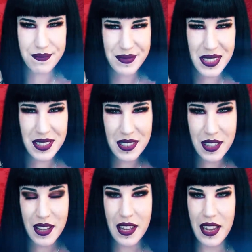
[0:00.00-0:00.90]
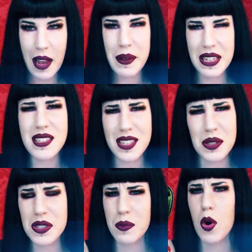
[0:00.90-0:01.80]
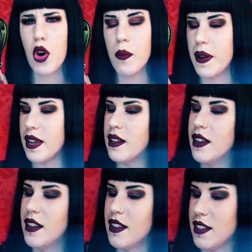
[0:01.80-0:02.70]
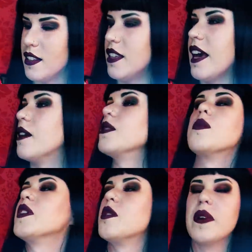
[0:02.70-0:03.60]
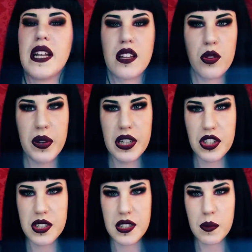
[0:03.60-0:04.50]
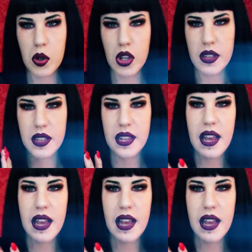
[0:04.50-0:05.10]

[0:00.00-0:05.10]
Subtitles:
I mean, it's still small, but yeah, it was supposed to be like 3 inches smaller than